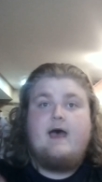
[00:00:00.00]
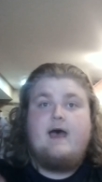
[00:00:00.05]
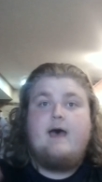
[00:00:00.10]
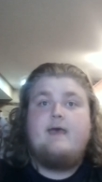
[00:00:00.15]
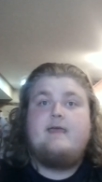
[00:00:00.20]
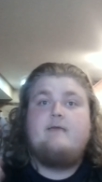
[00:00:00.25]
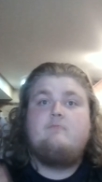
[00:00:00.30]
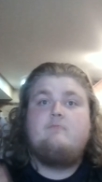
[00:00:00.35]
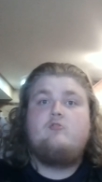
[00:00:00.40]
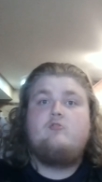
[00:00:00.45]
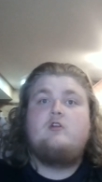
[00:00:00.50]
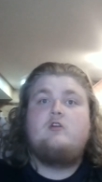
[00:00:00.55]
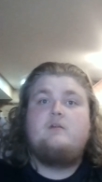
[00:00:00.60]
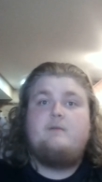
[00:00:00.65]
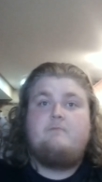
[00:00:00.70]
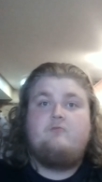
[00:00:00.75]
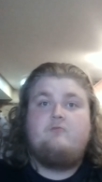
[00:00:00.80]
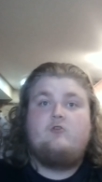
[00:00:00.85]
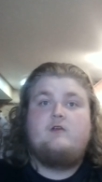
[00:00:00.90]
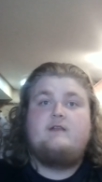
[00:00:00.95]
I am going to
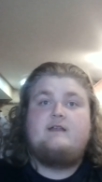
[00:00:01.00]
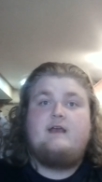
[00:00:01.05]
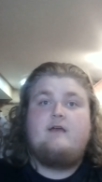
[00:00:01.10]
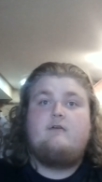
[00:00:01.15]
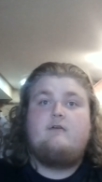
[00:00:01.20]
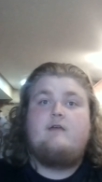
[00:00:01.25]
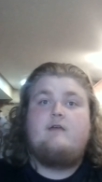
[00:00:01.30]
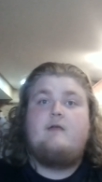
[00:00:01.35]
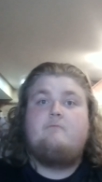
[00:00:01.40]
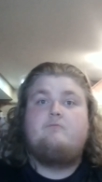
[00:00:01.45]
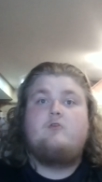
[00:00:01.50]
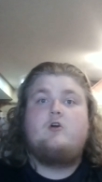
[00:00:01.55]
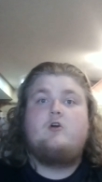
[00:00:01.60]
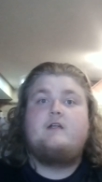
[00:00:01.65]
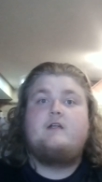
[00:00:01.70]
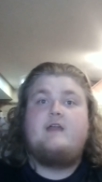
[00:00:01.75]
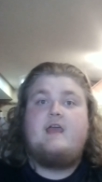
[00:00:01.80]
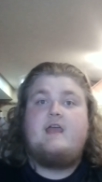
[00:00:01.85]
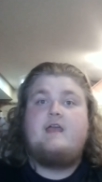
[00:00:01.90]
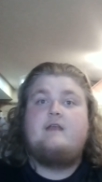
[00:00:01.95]
be putting together in
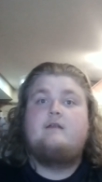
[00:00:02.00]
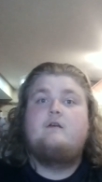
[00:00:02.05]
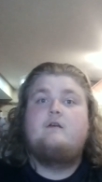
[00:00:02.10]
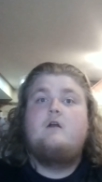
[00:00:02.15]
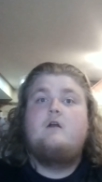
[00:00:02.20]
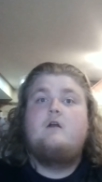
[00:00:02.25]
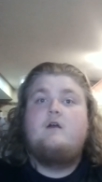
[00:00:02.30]
part 8